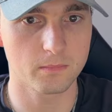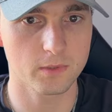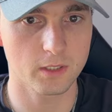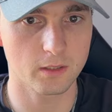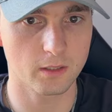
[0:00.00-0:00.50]

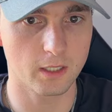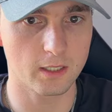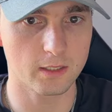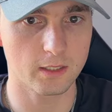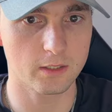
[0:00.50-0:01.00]
See,
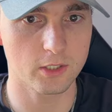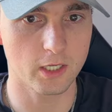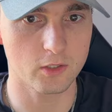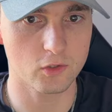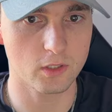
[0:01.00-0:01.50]
and it
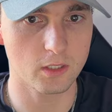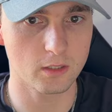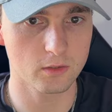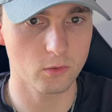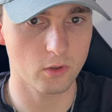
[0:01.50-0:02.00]
changed the
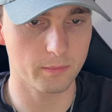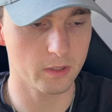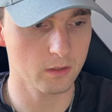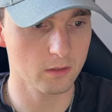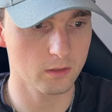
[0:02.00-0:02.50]
score up
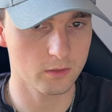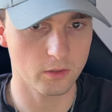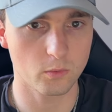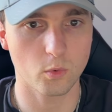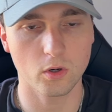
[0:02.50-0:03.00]
here.
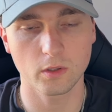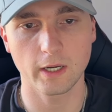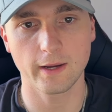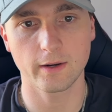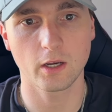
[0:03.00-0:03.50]
So we're only
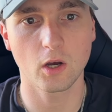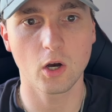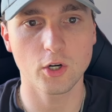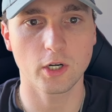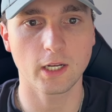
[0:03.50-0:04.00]
at
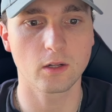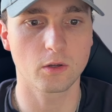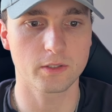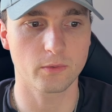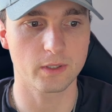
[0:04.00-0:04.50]

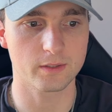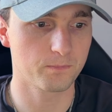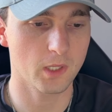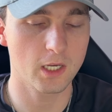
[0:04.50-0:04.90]
$180 at risk.